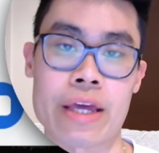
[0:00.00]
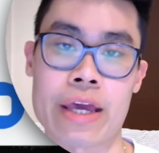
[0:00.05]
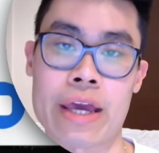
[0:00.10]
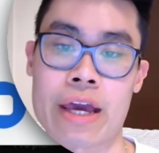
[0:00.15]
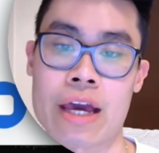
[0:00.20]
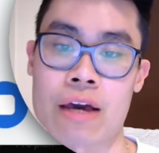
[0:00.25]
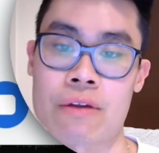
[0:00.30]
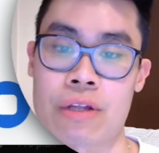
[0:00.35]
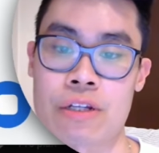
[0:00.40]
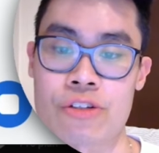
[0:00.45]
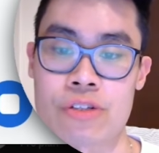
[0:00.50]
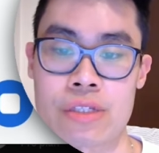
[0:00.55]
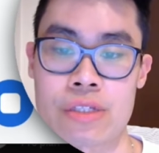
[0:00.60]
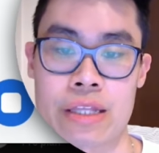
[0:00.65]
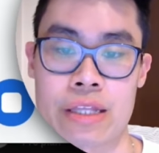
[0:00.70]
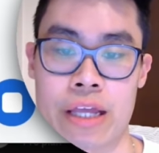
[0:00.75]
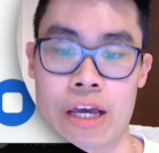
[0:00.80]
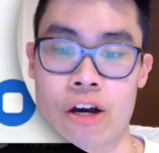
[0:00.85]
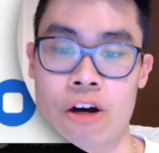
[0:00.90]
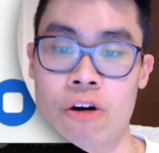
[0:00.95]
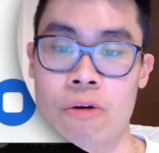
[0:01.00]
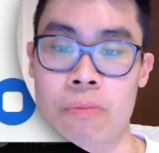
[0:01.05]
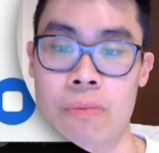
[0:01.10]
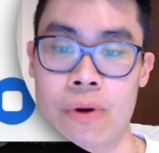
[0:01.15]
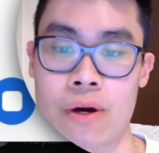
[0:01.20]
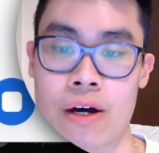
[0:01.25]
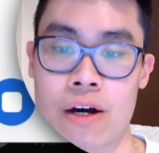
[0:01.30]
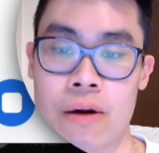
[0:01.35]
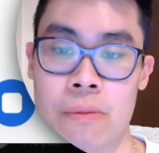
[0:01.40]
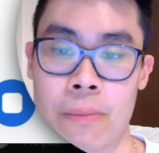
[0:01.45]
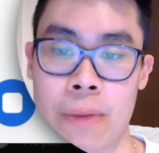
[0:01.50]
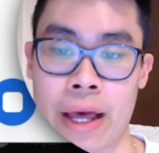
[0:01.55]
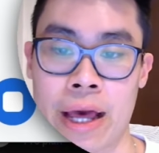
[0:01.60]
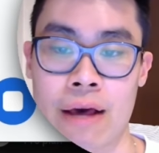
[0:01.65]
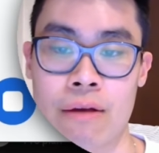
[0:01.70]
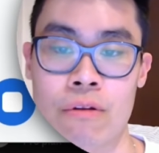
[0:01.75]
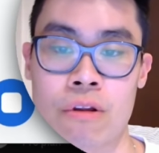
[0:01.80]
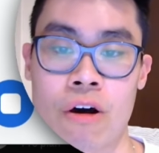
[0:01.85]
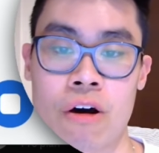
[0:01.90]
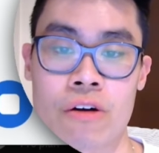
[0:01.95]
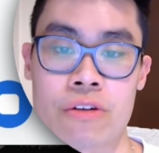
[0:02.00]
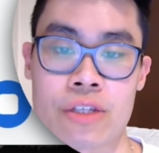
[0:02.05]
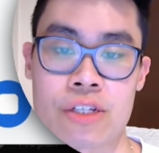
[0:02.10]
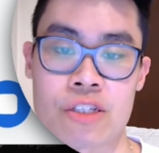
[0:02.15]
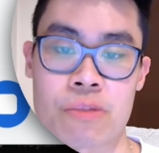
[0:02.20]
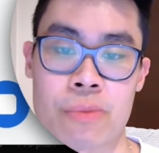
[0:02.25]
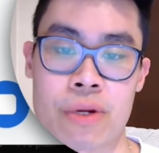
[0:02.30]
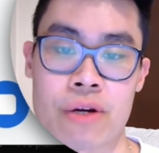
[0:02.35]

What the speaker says: account. I just need help. How long does